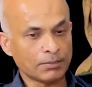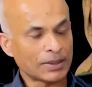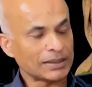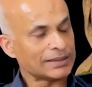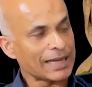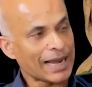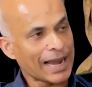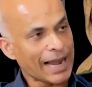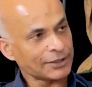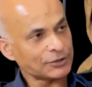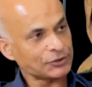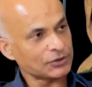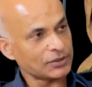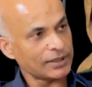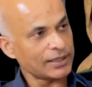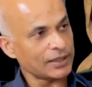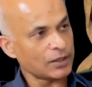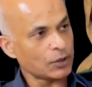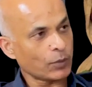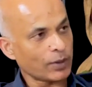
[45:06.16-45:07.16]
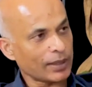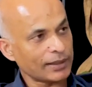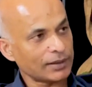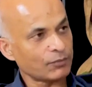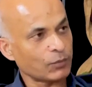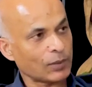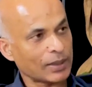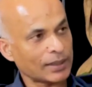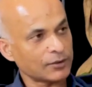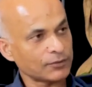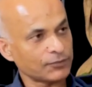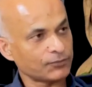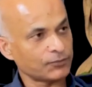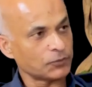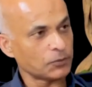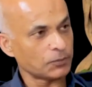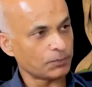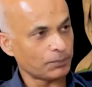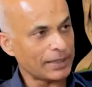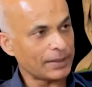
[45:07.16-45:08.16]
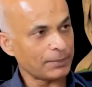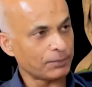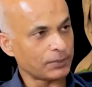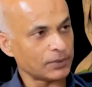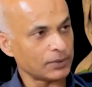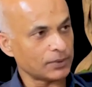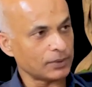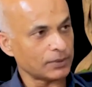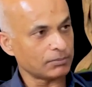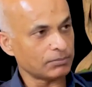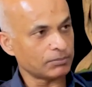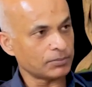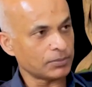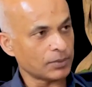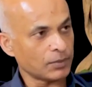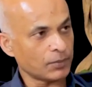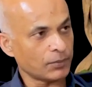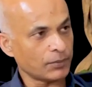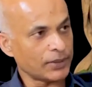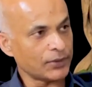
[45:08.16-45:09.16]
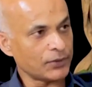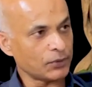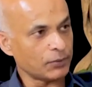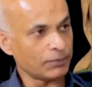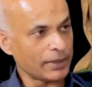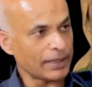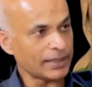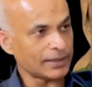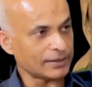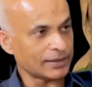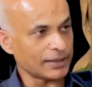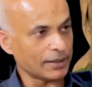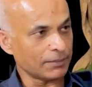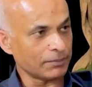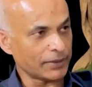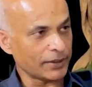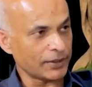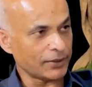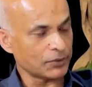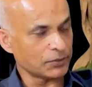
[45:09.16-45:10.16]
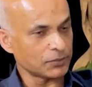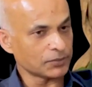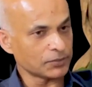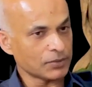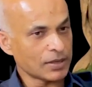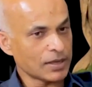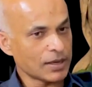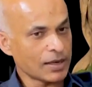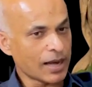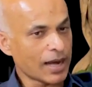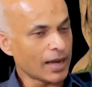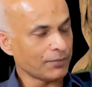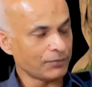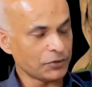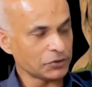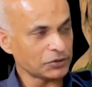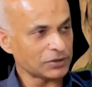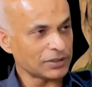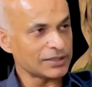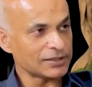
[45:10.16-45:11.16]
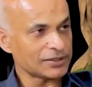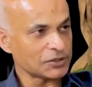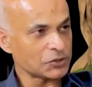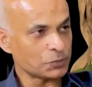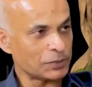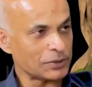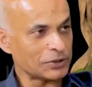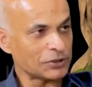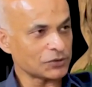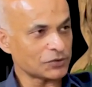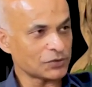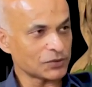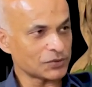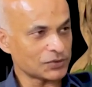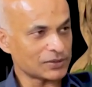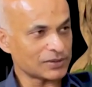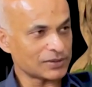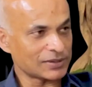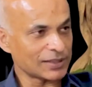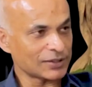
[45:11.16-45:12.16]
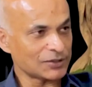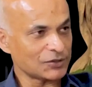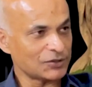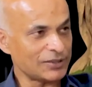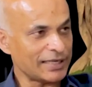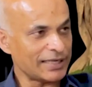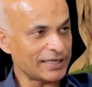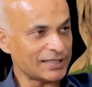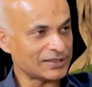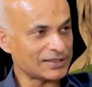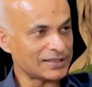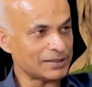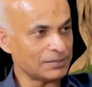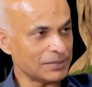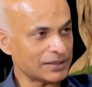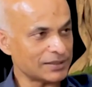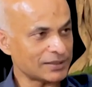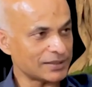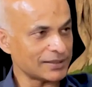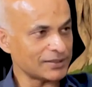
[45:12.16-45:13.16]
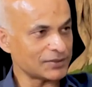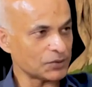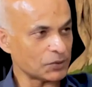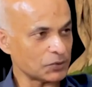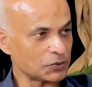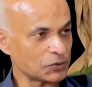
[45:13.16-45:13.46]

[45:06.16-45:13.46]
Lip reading: But they're actually quite wonderful people when you meet them, you know. I'm usually suspicious of such neat symmetries